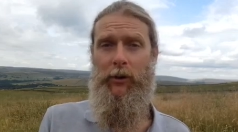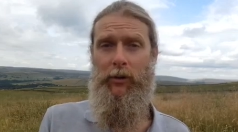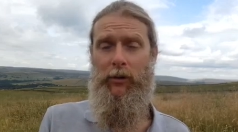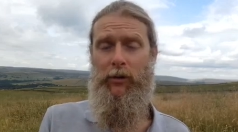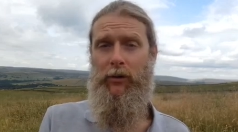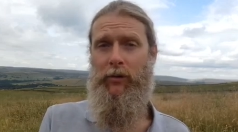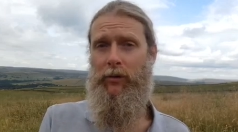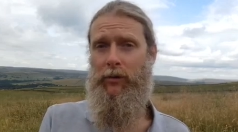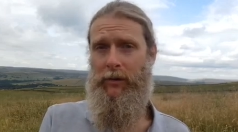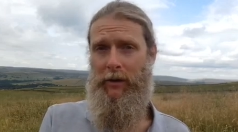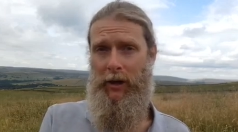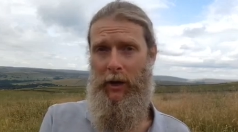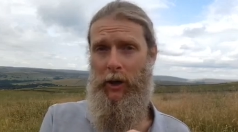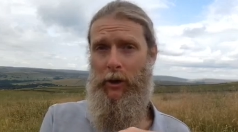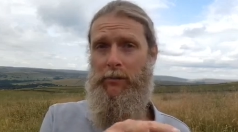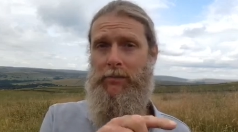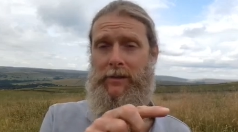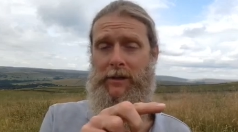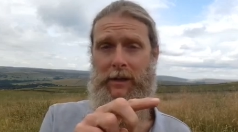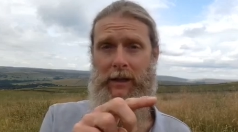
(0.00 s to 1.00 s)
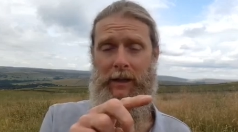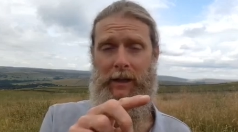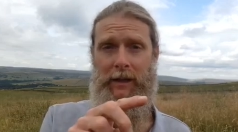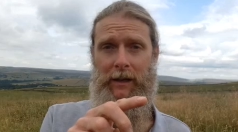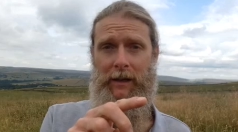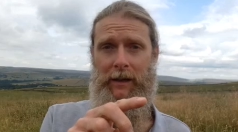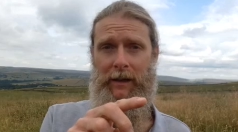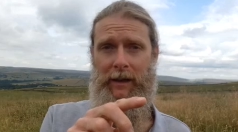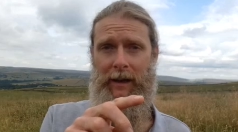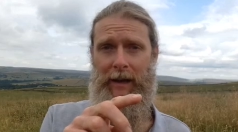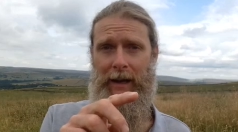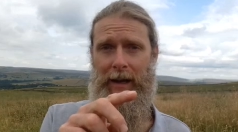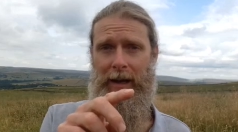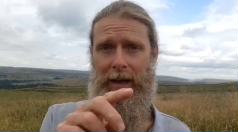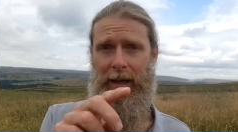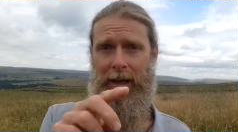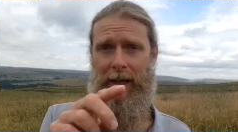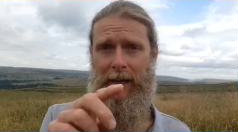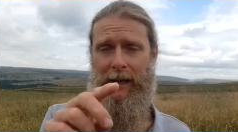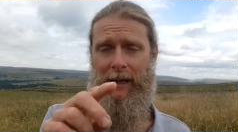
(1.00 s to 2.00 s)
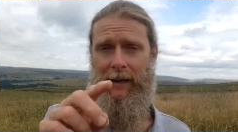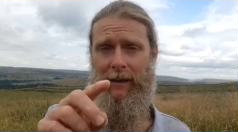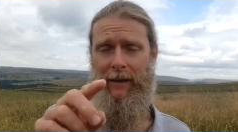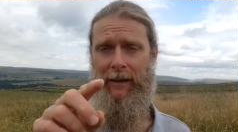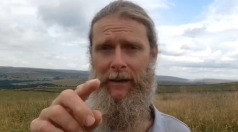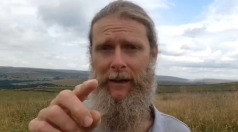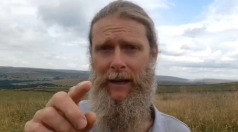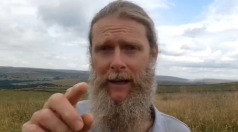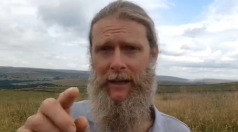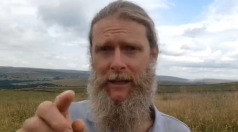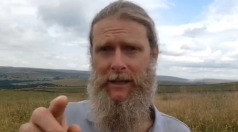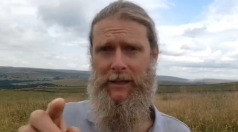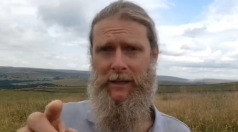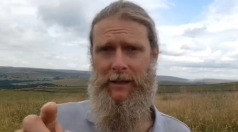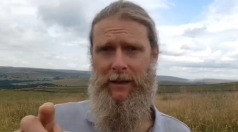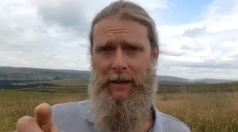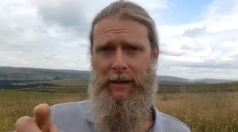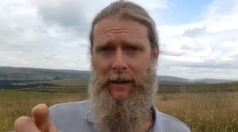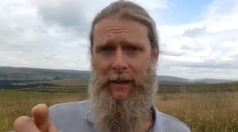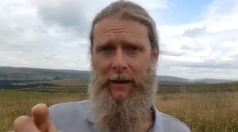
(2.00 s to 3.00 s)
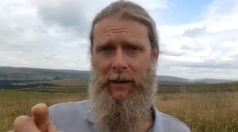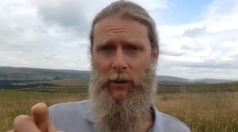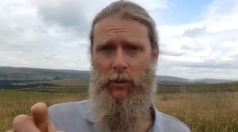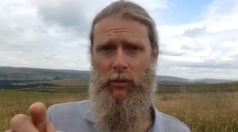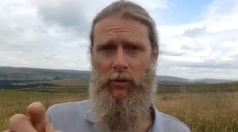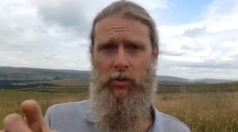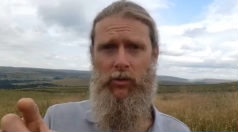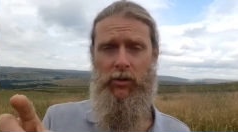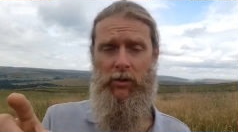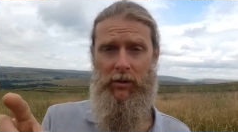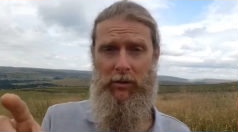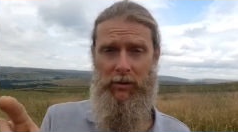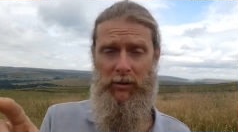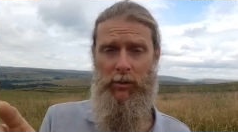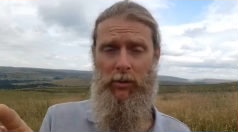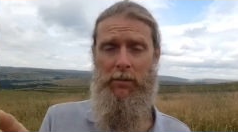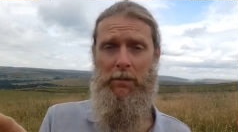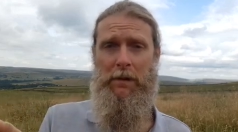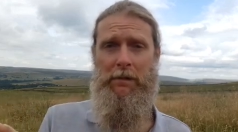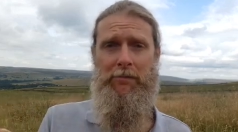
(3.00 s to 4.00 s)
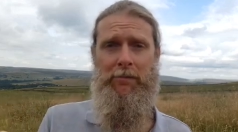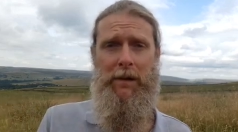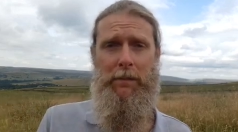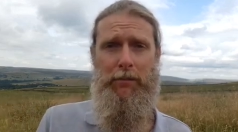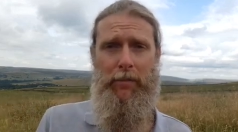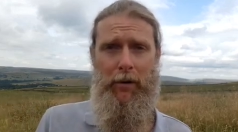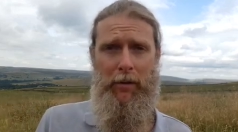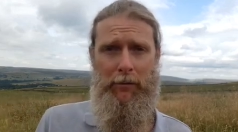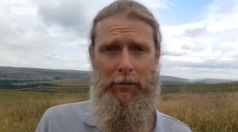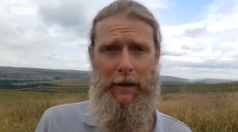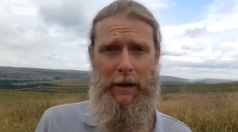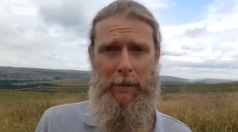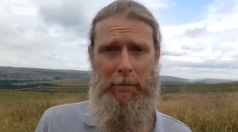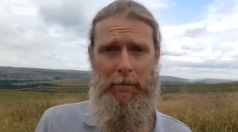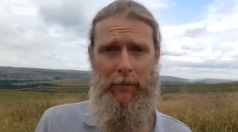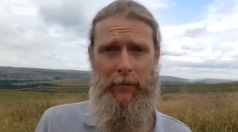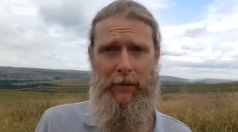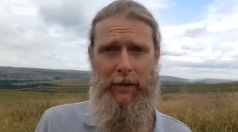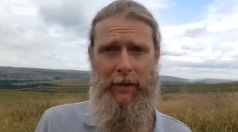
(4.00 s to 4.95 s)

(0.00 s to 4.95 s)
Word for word: You're homesick, and yes, you'll soon be reprogrammed,